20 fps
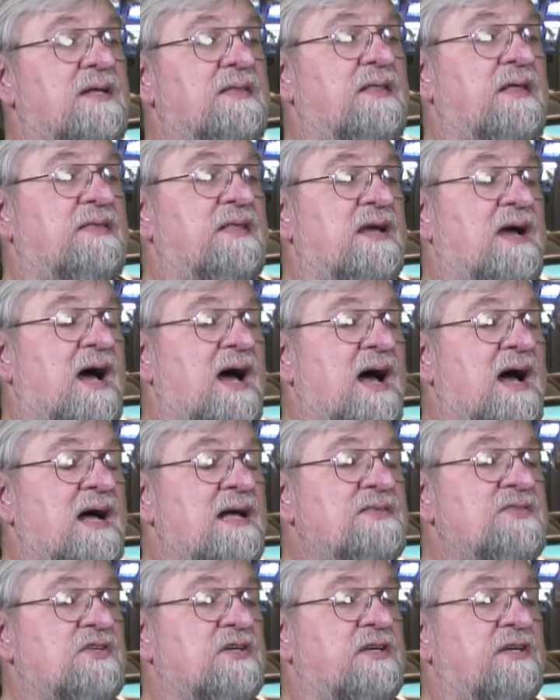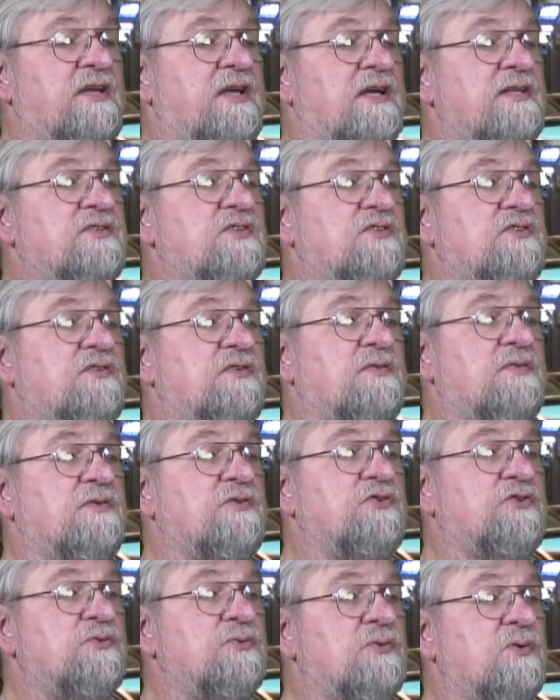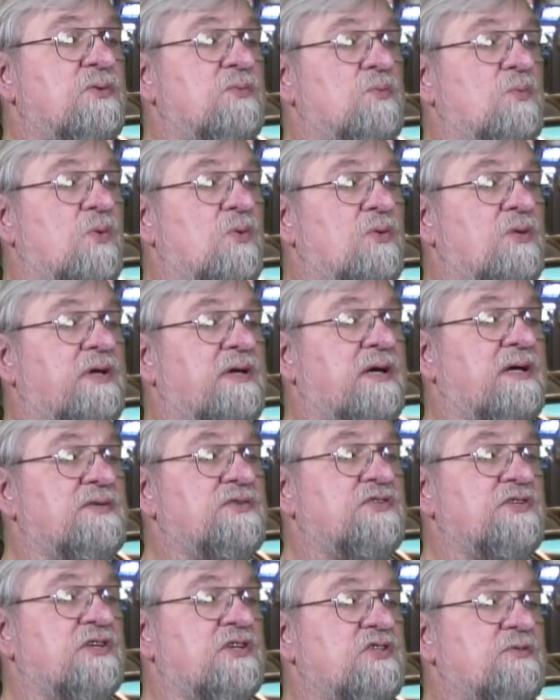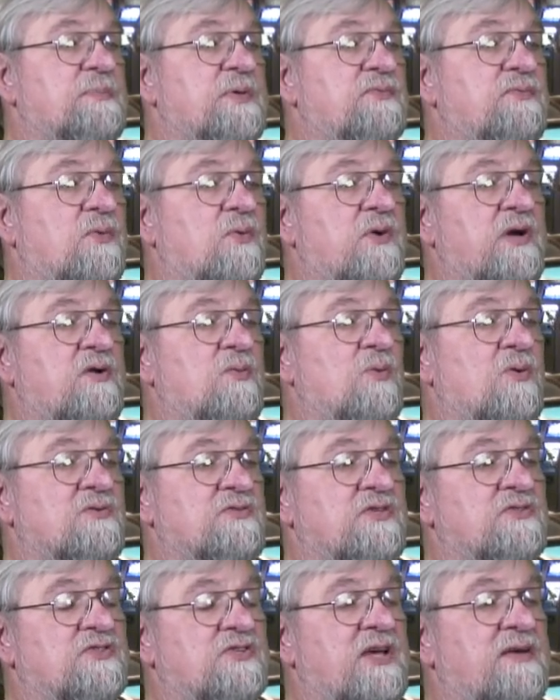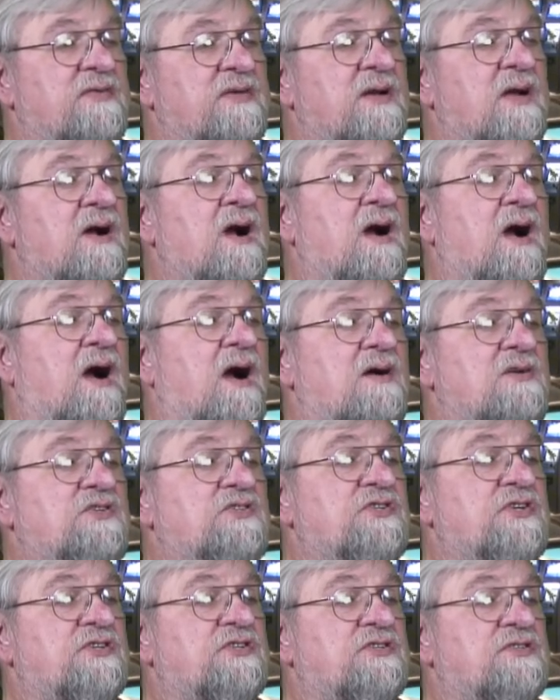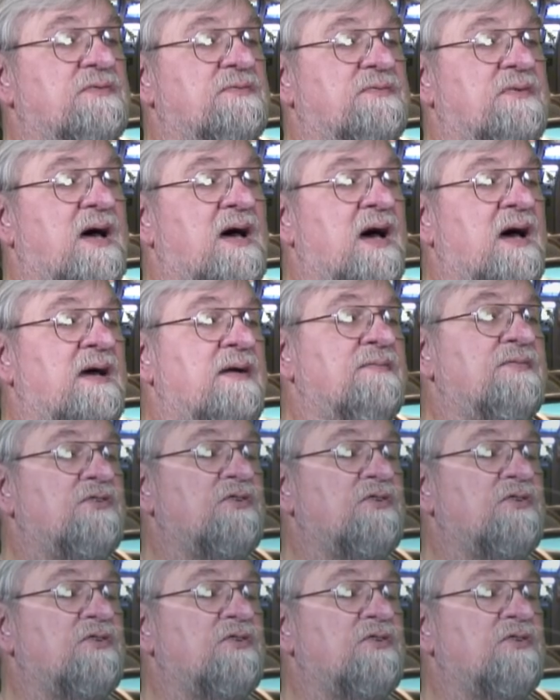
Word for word: then the odds against the shooter rolling a six before he rolls a seven are six to five.